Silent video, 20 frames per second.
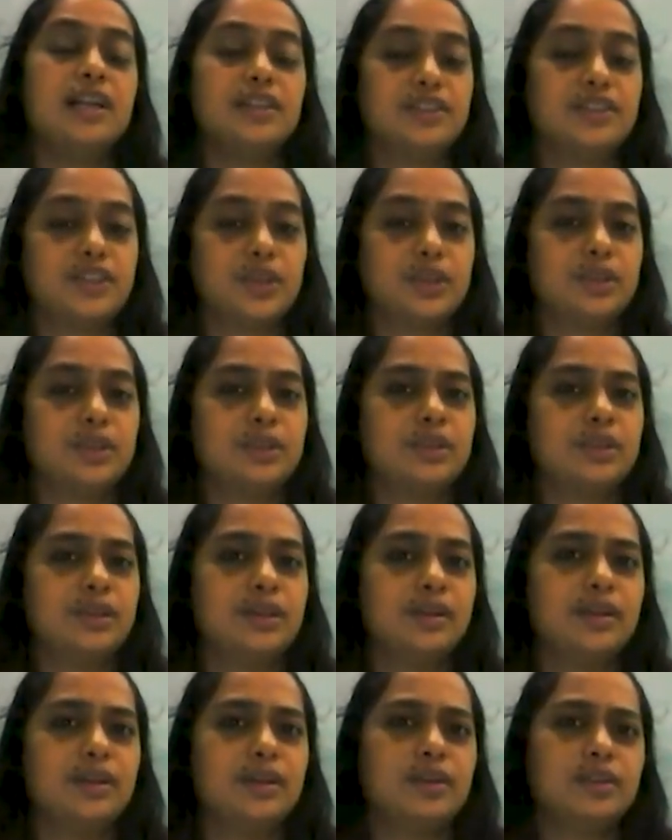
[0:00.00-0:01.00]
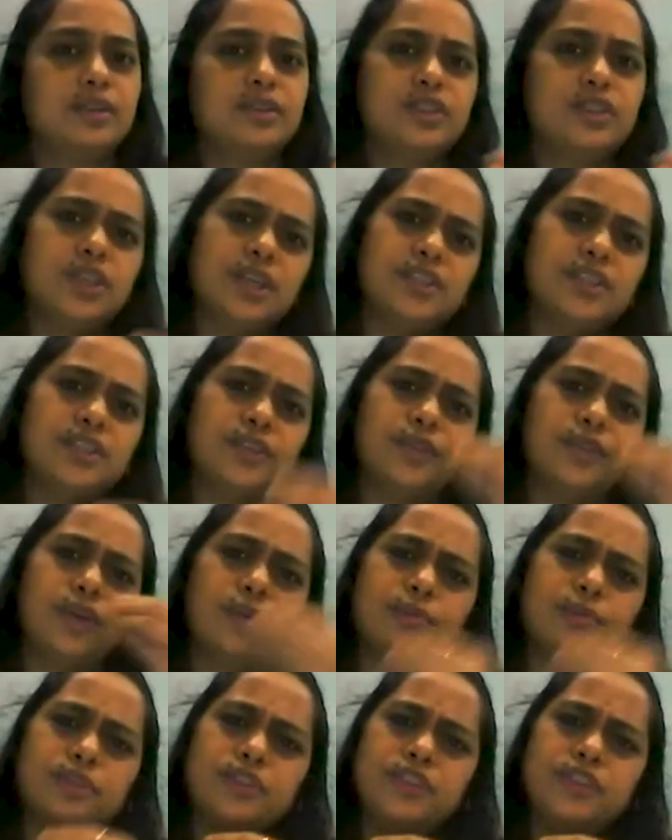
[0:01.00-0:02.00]
so just
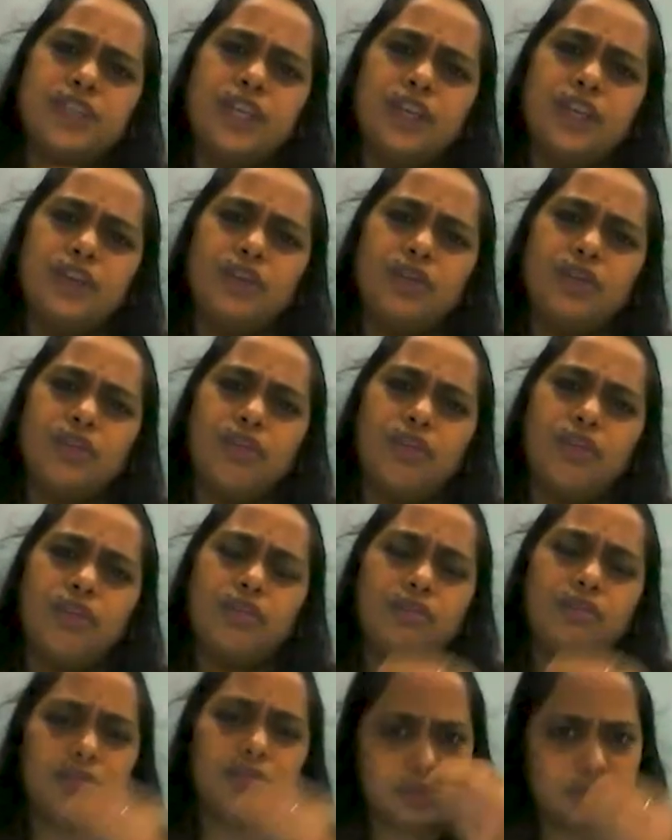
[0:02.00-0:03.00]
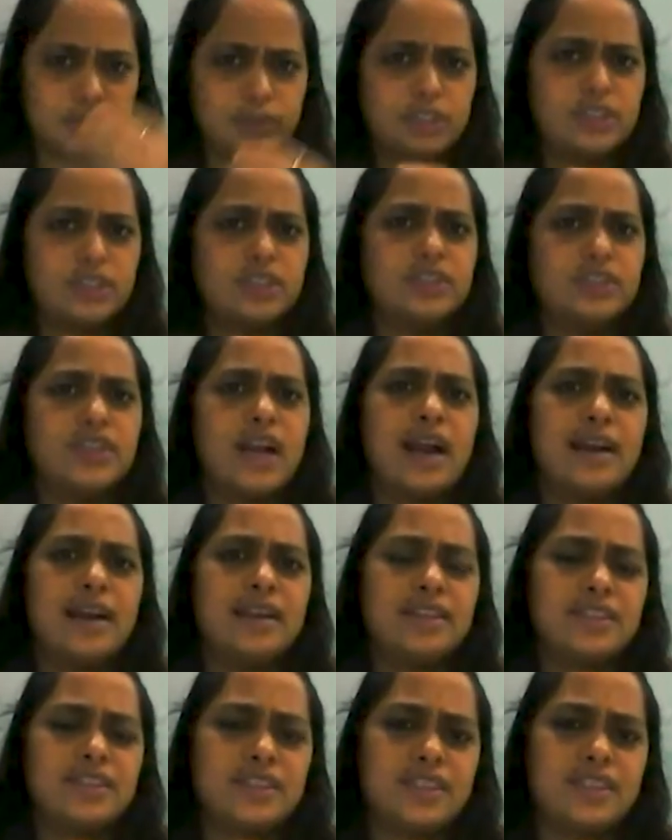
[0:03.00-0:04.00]
from 0, which is
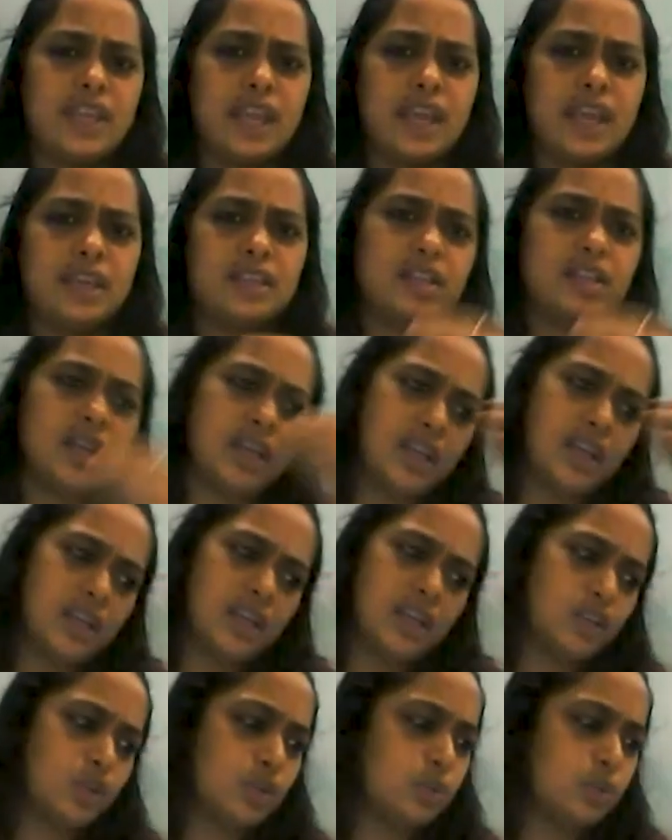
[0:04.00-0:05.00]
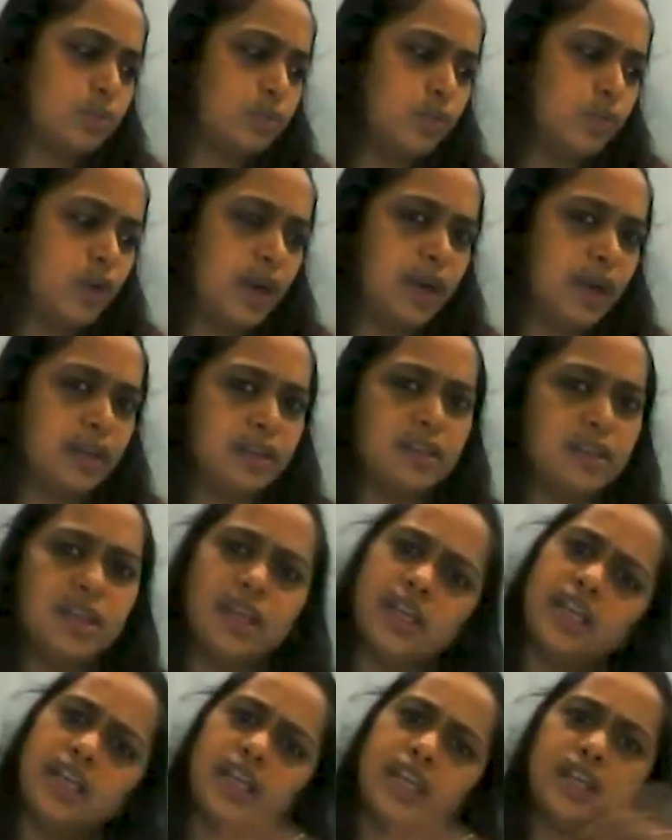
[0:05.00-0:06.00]
ice state, to 1,
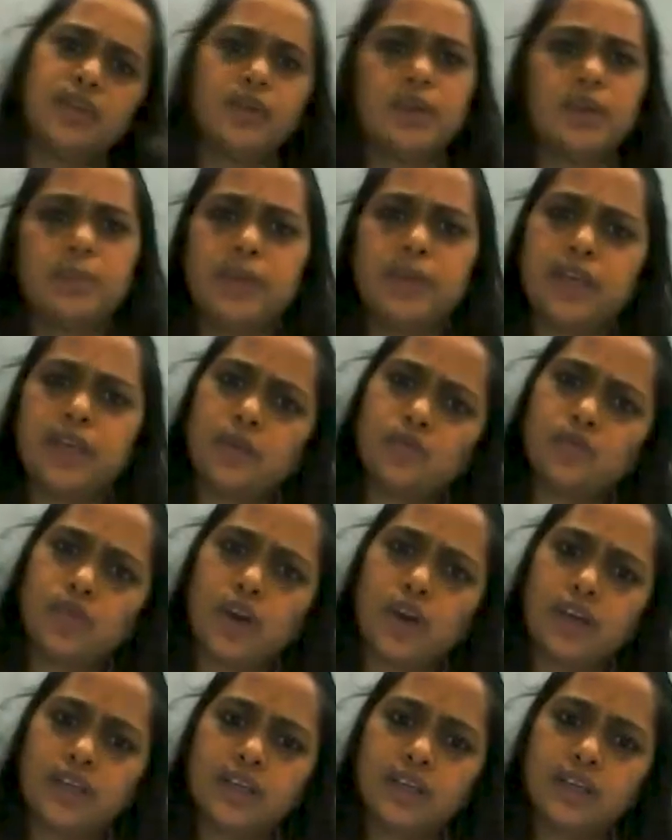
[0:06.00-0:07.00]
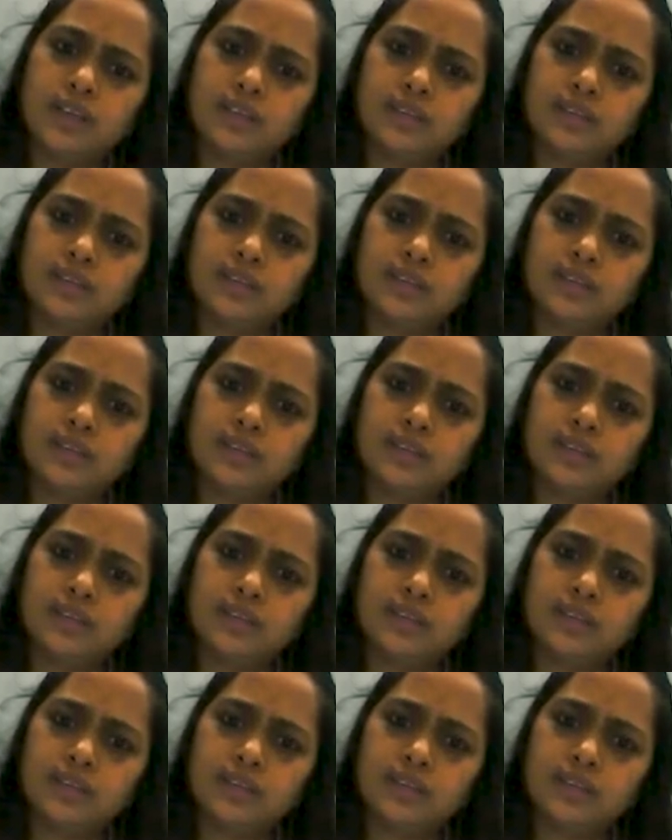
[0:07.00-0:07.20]
it will become water?